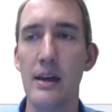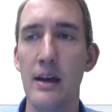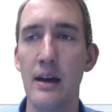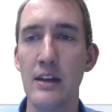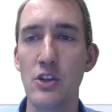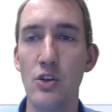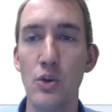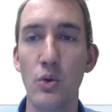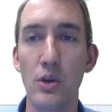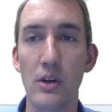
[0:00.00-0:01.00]
It's a
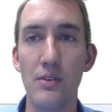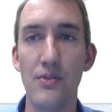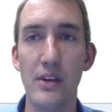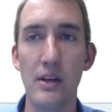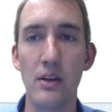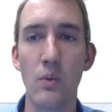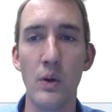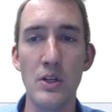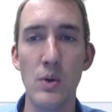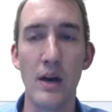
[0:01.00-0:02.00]
new look and feel. We
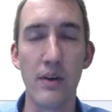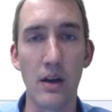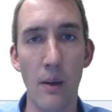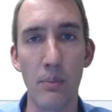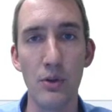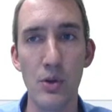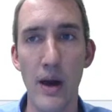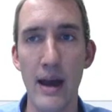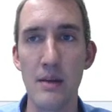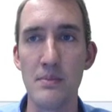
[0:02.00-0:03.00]
do have a couple new
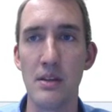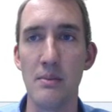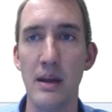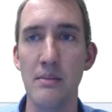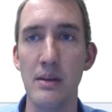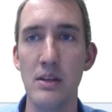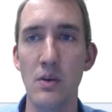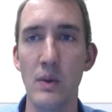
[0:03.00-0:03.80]
items in the main menu.